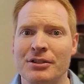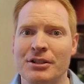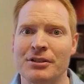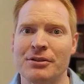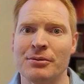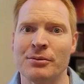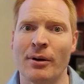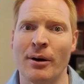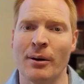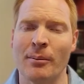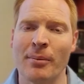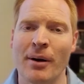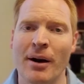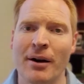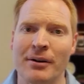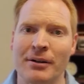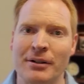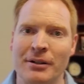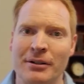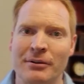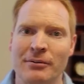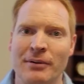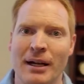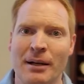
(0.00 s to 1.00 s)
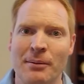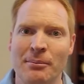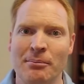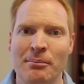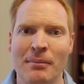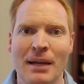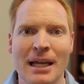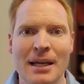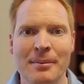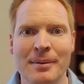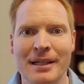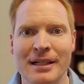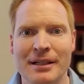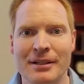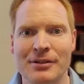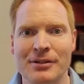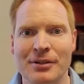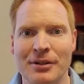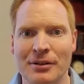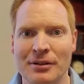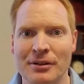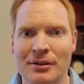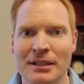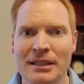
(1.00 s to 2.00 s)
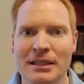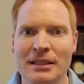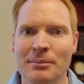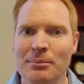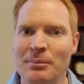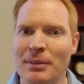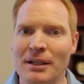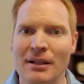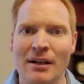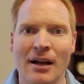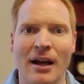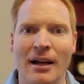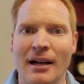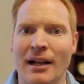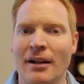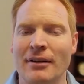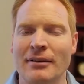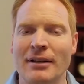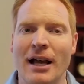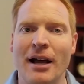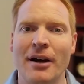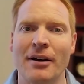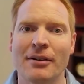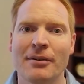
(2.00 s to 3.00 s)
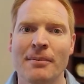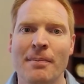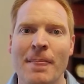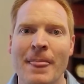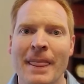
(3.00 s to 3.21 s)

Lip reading: it to our partner, right? Maybe internally, but not out loud.